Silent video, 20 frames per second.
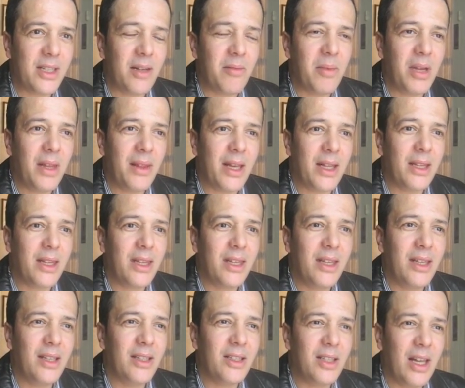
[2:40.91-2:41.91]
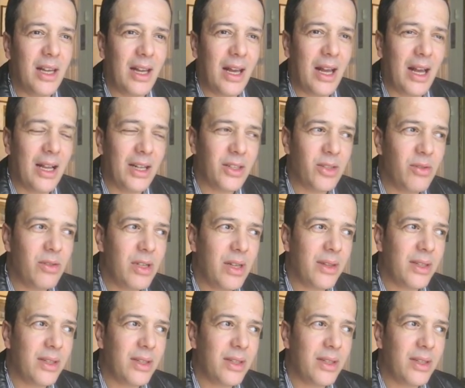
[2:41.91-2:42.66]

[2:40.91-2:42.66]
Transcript: I mean that Algeria,